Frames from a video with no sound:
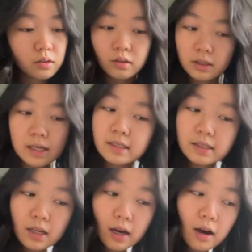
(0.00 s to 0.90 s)
Less
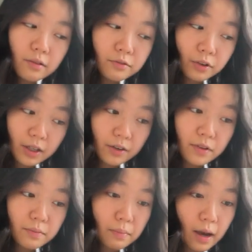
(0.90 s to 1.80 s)

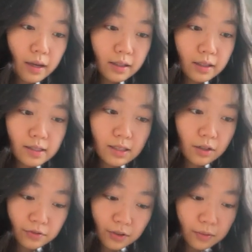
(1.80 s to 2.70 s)
Unforgiven by Le
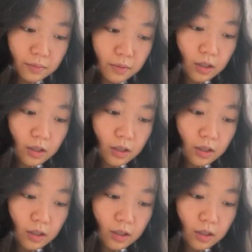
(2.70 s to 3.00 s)
Sserafim.